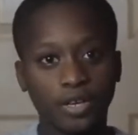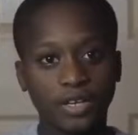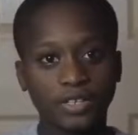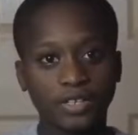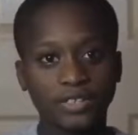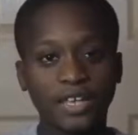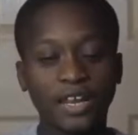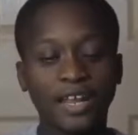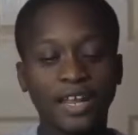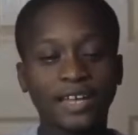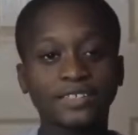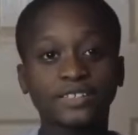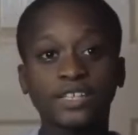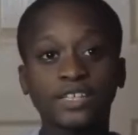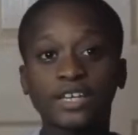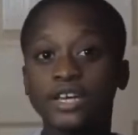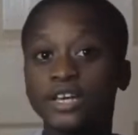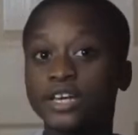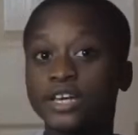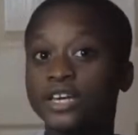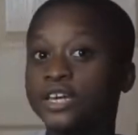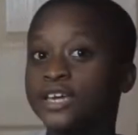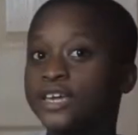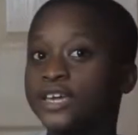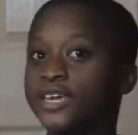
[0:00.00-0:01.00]
He said that
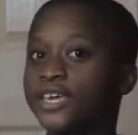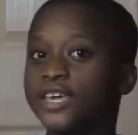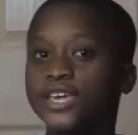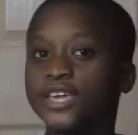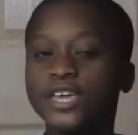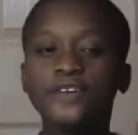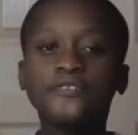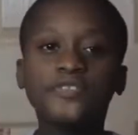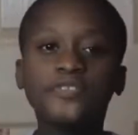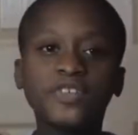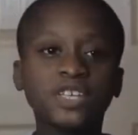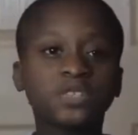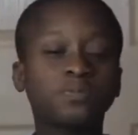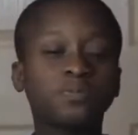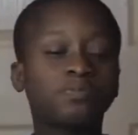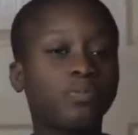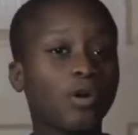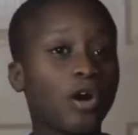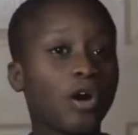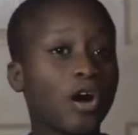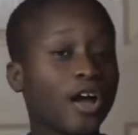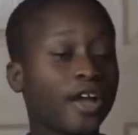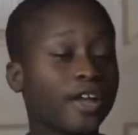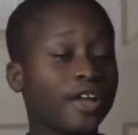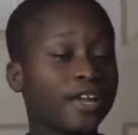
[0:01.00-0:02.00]
if this
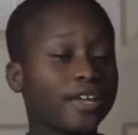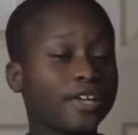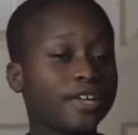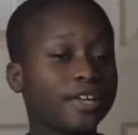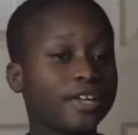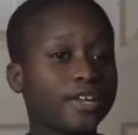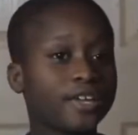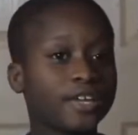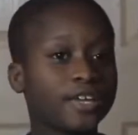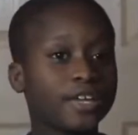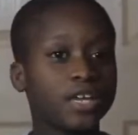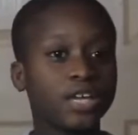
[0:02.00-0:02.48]
boy